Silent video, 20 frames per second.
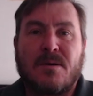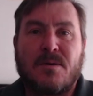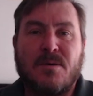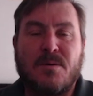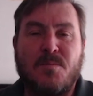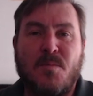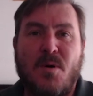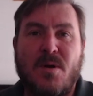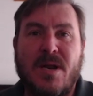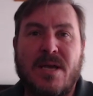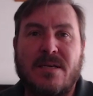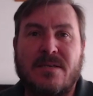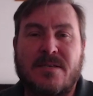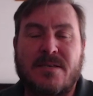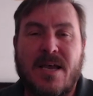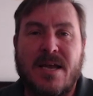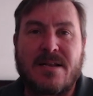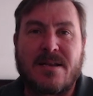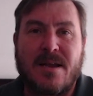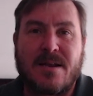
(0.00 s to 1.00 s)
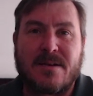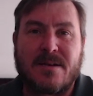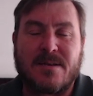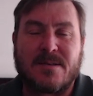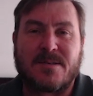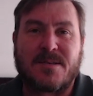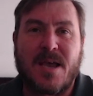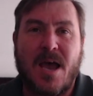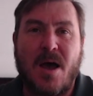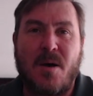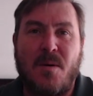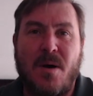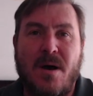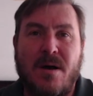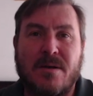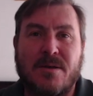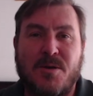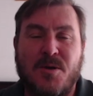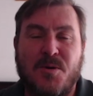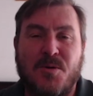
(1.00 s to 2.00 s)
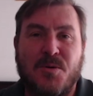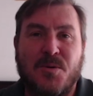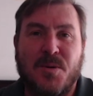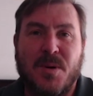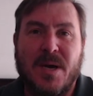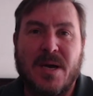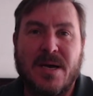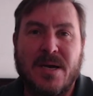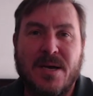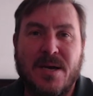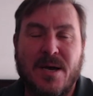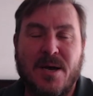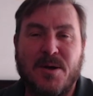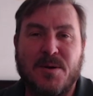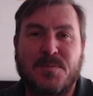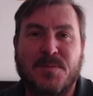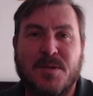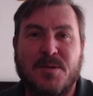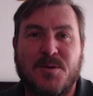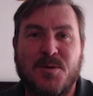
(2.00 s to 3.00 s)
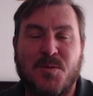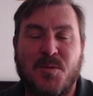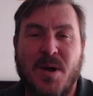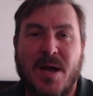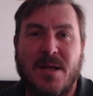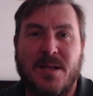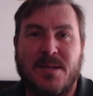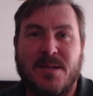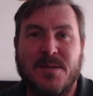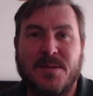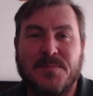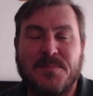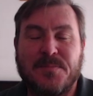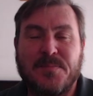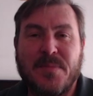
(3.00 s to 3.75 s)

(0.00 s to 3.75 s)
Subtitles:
Good morning, Sidelanders. How are you? I hope that you're well.